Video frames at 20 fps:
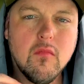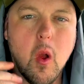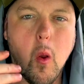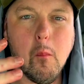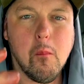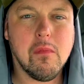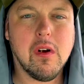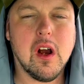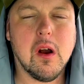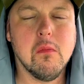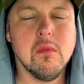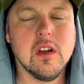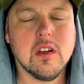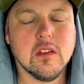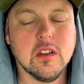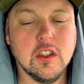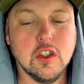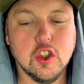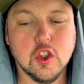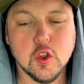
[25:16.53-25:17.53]

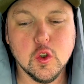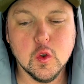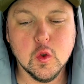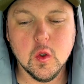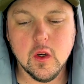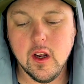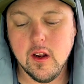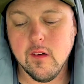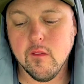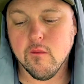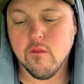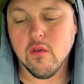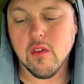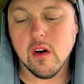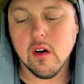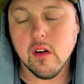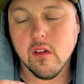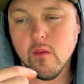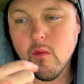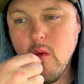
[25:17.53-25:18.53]
publicly do in front
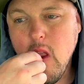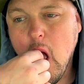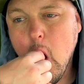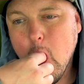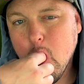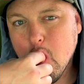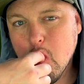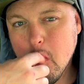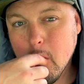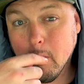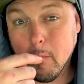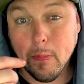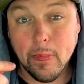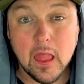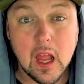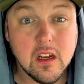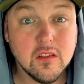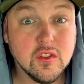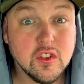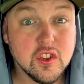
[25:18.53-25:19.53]
of
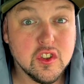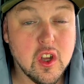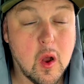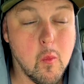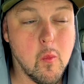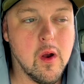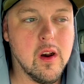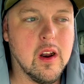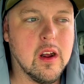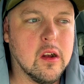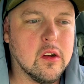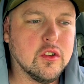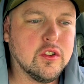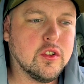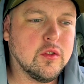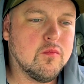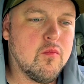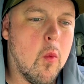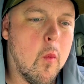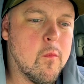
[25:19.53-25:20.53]
someone else
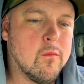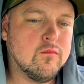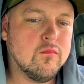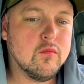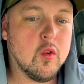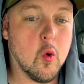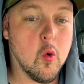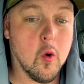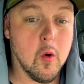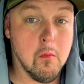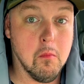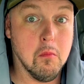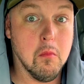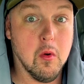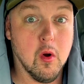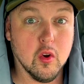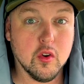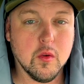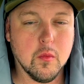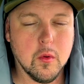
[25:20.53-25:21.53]
or
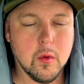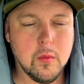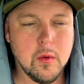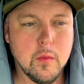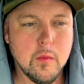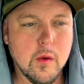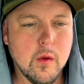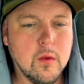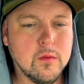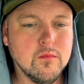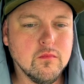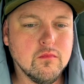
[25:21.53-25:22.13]
multiple people.